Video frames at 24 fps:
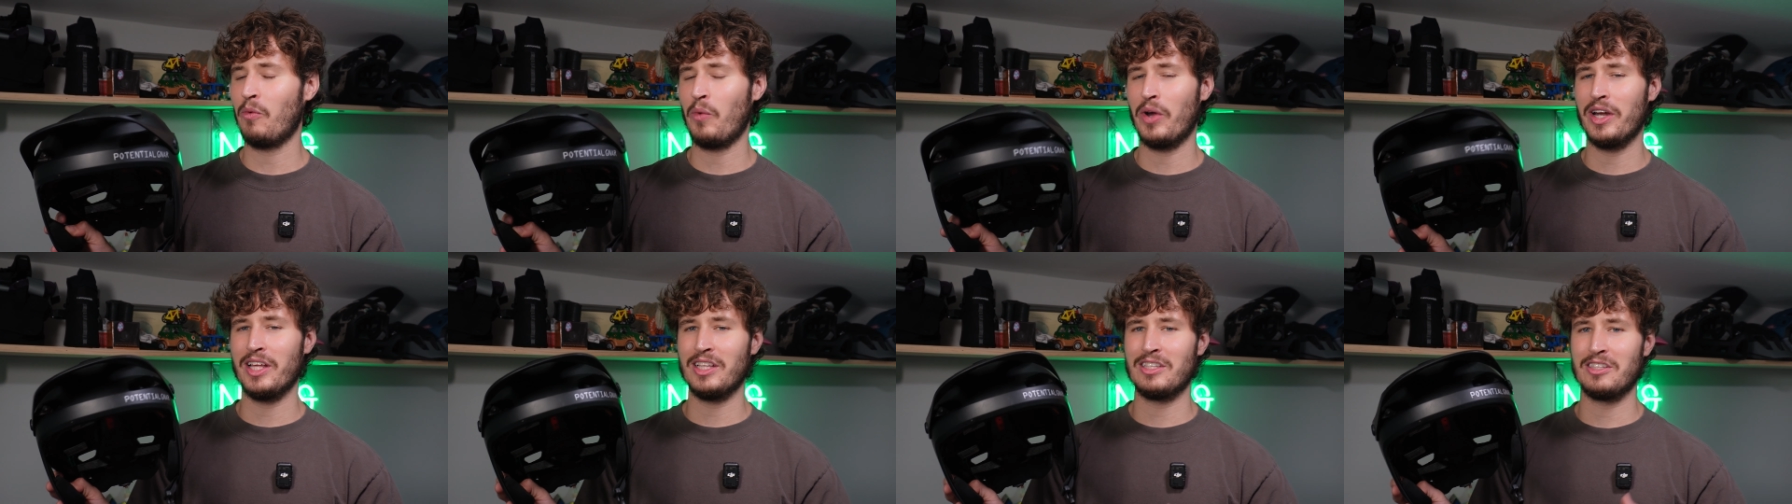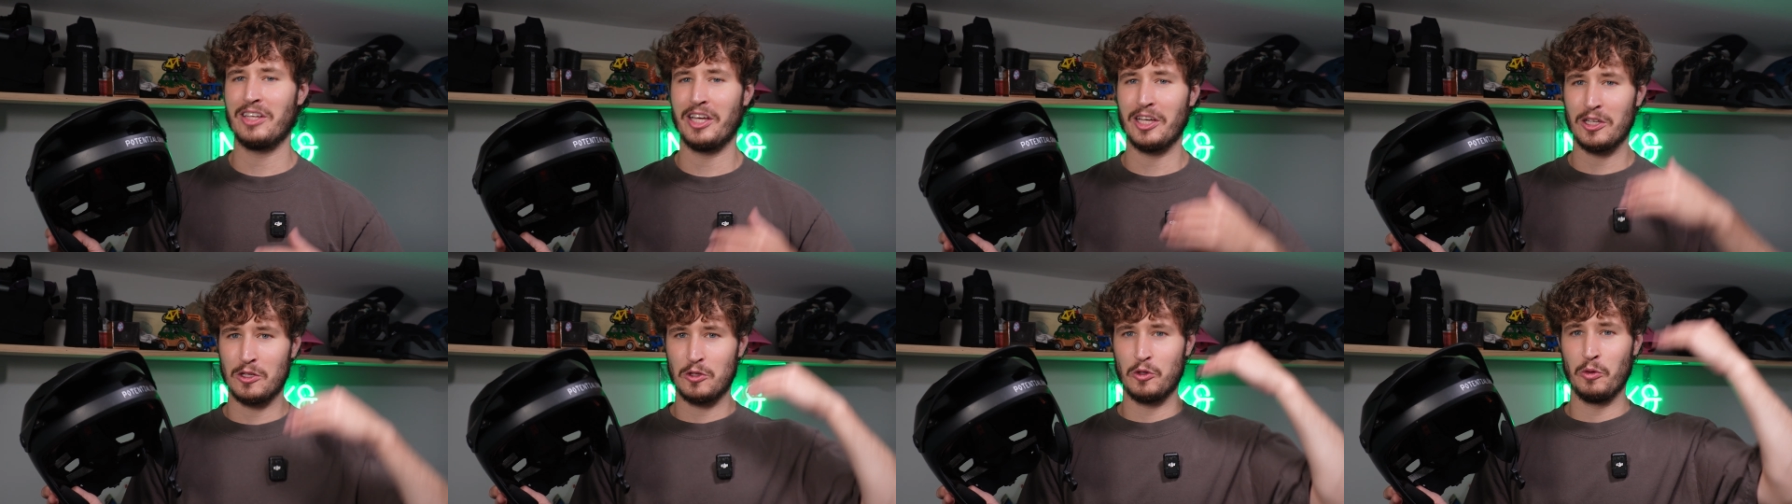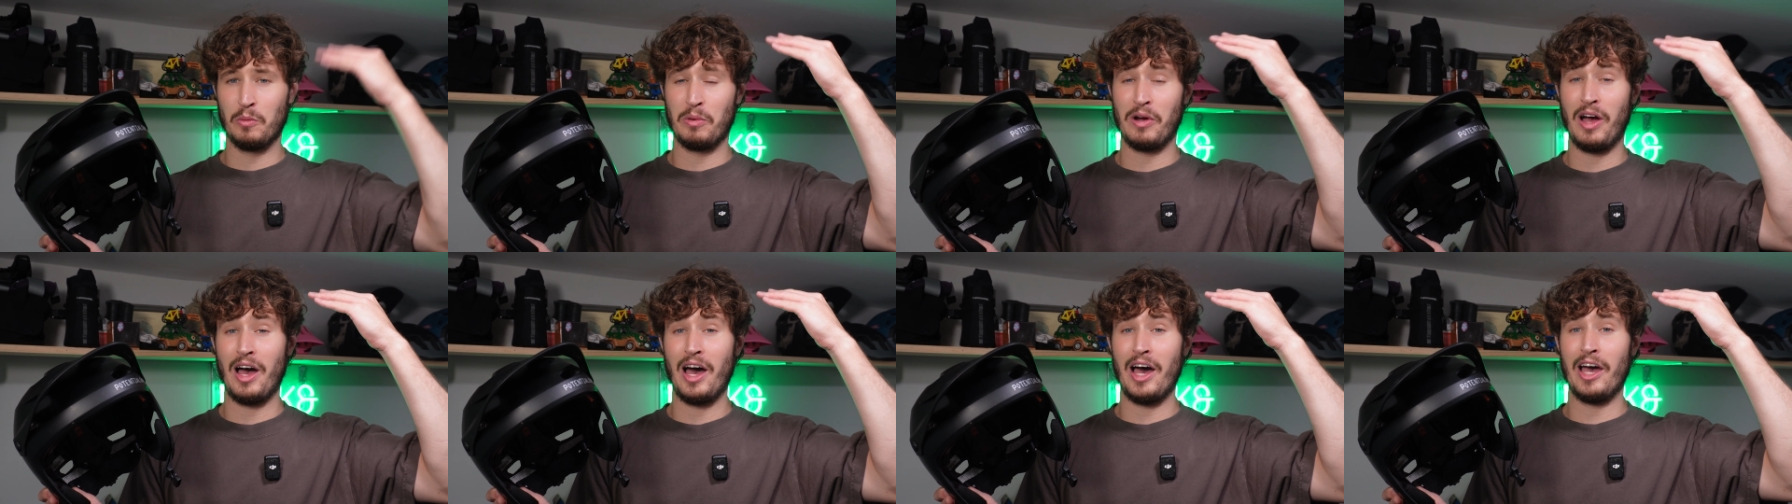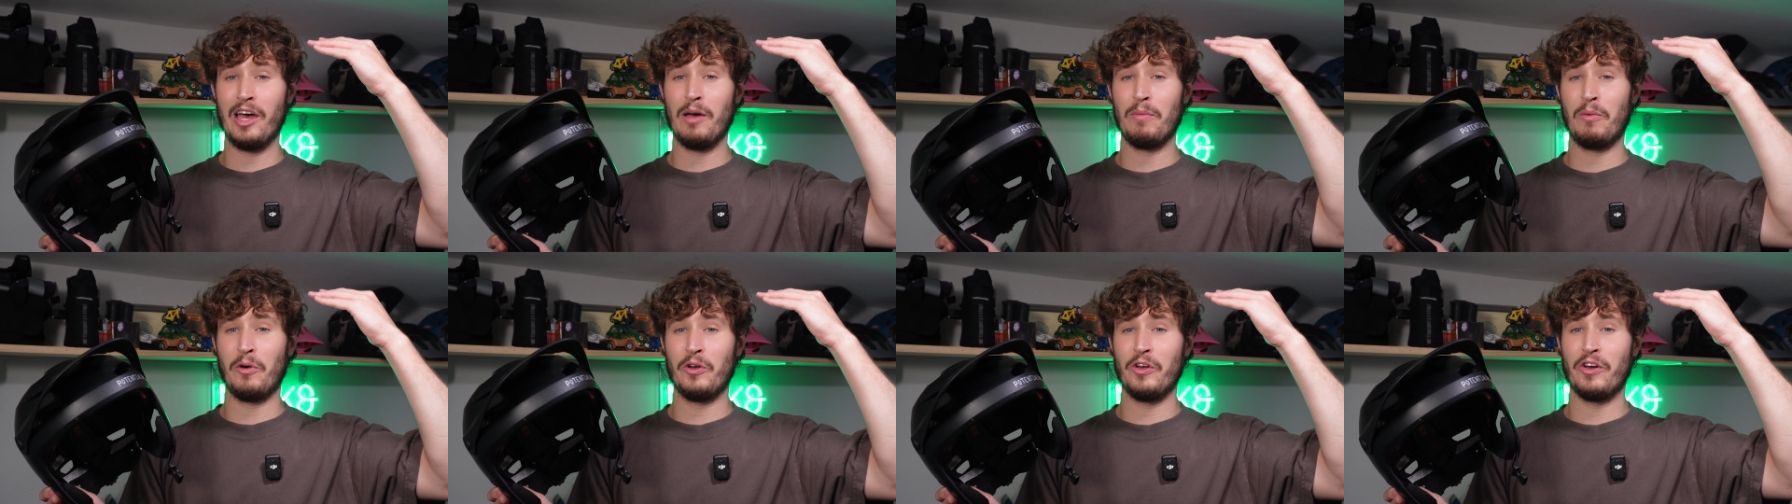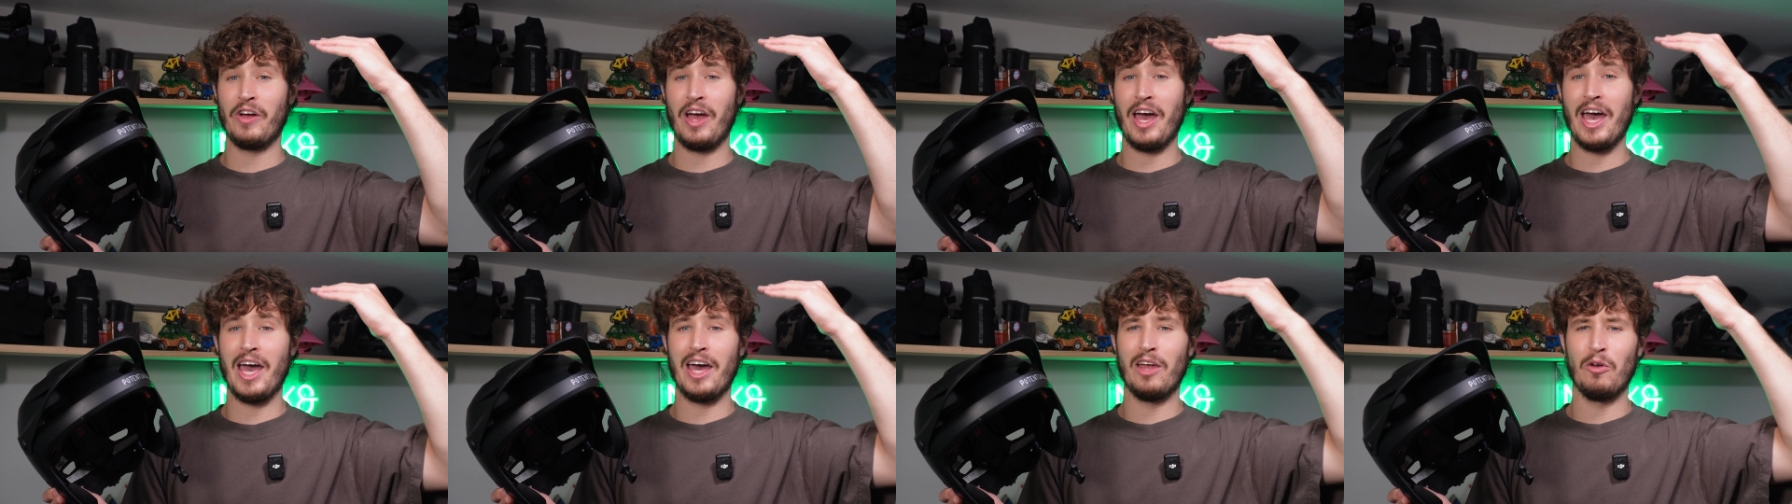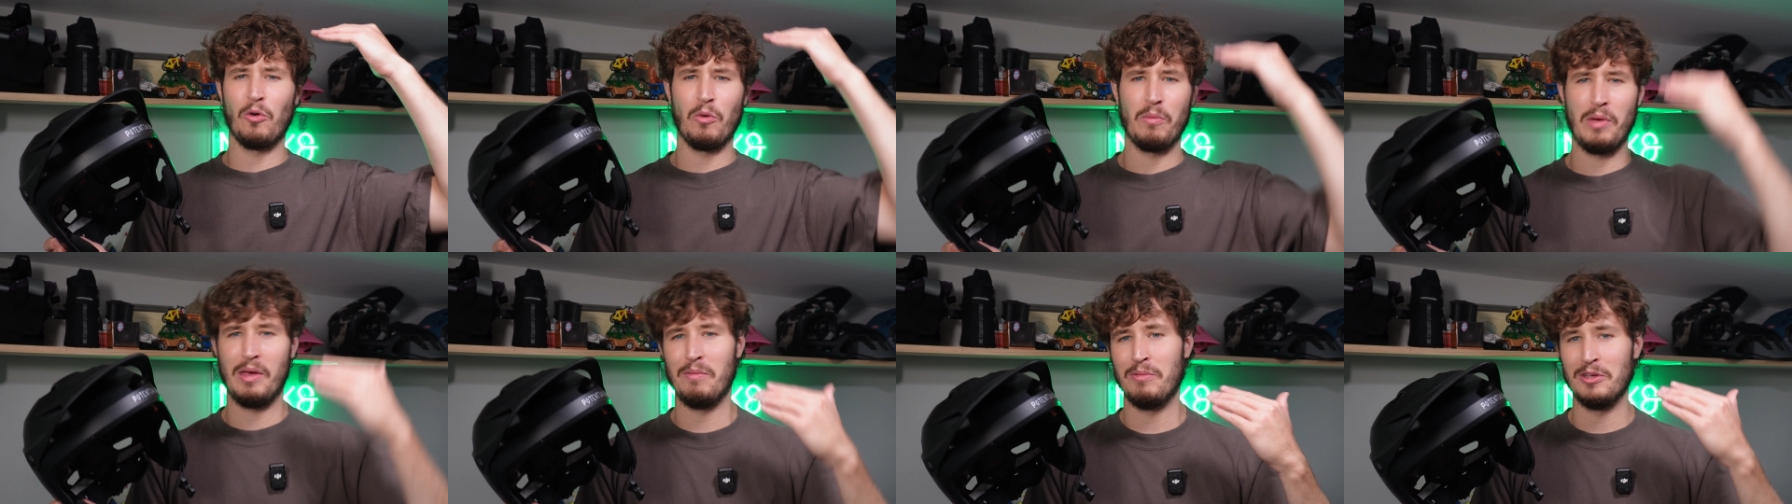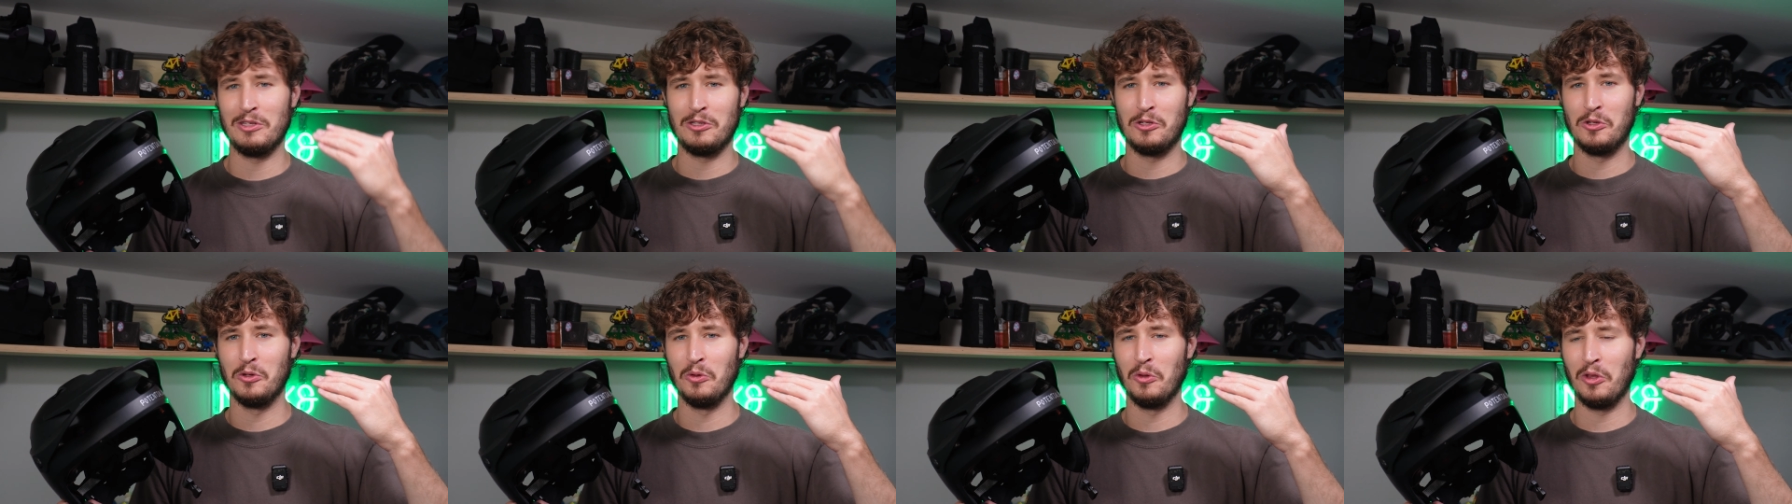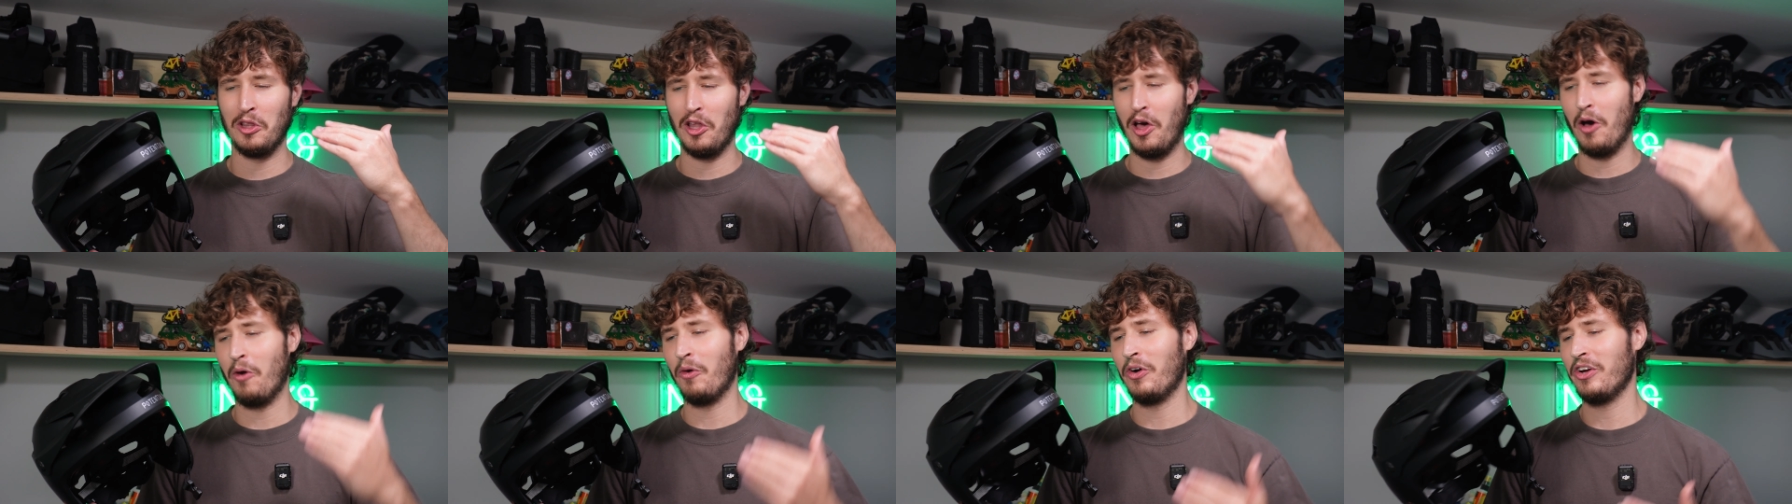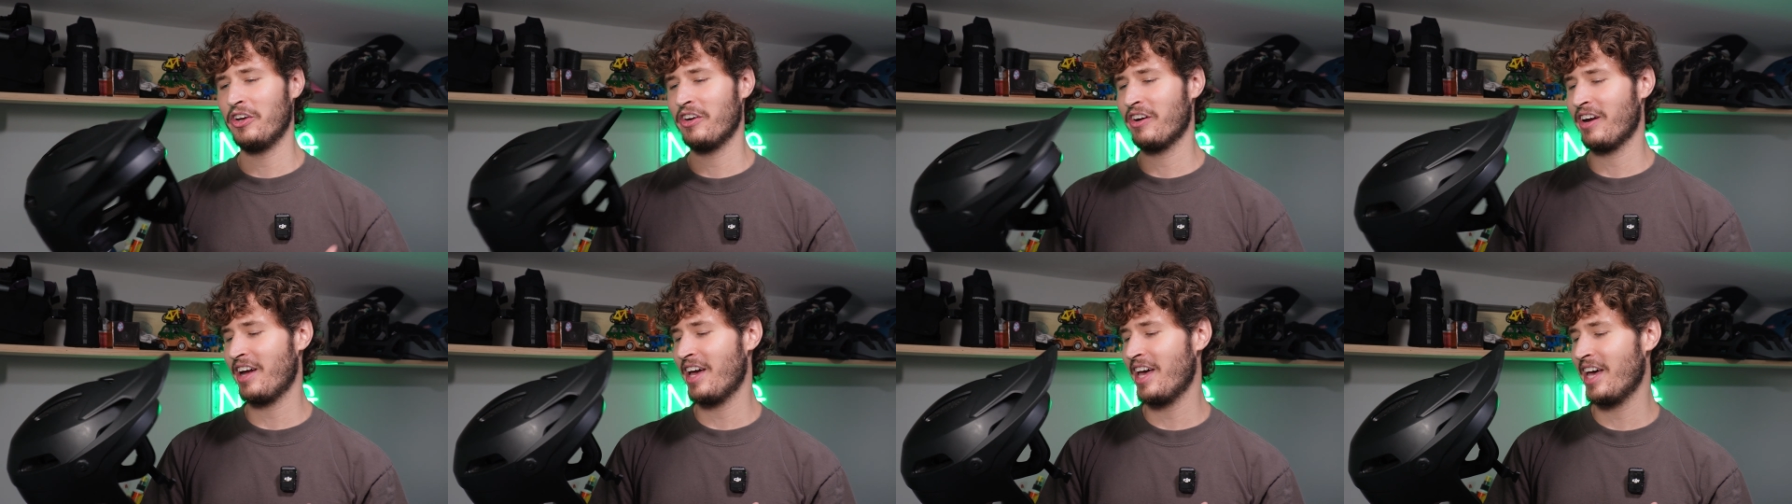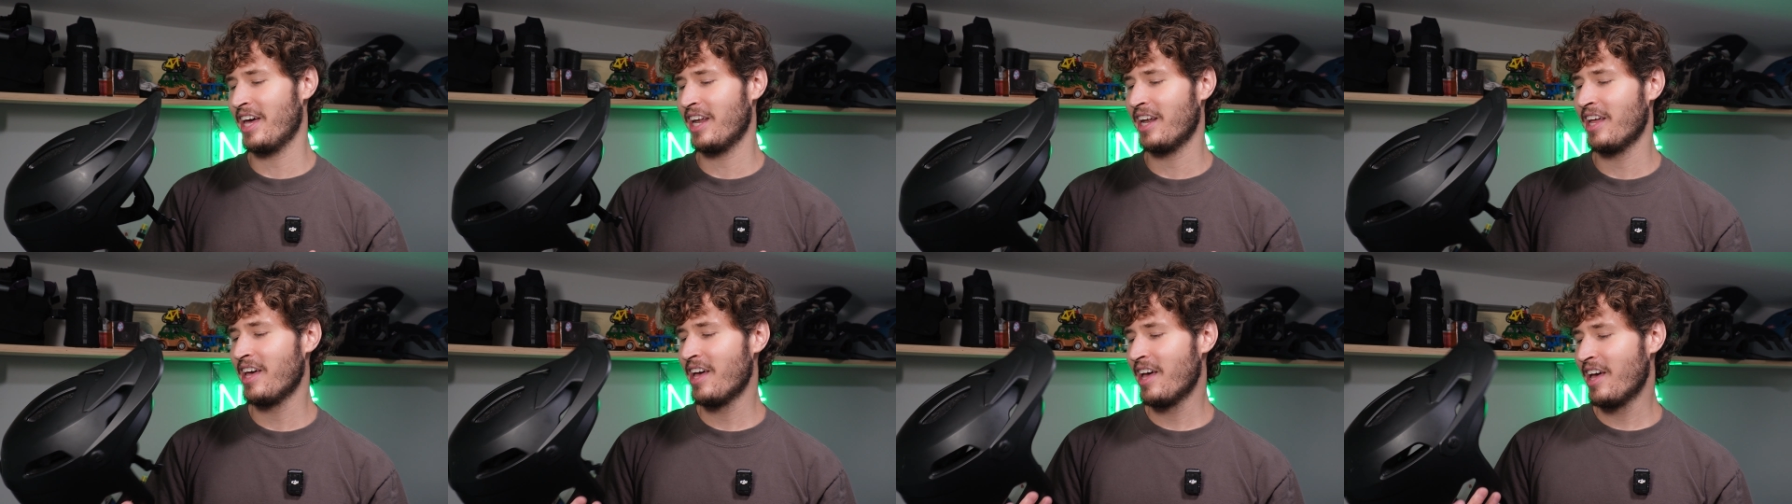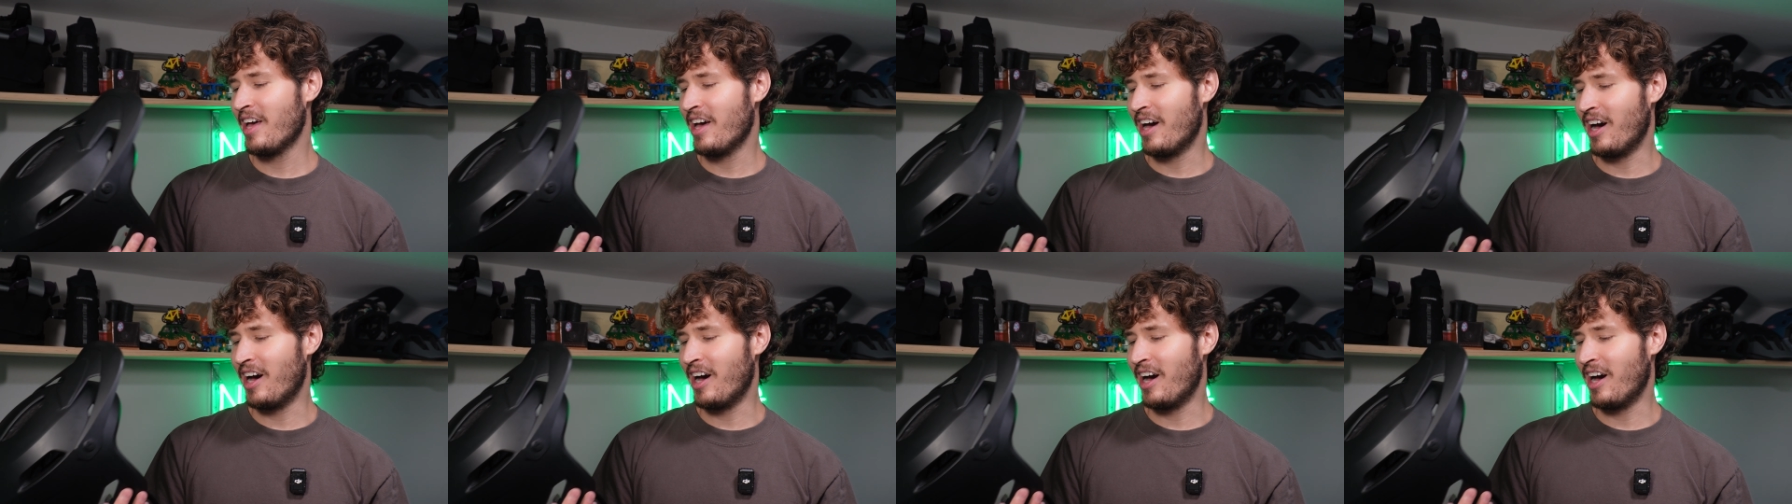when it's like super high up on your head or maybe too low on your head,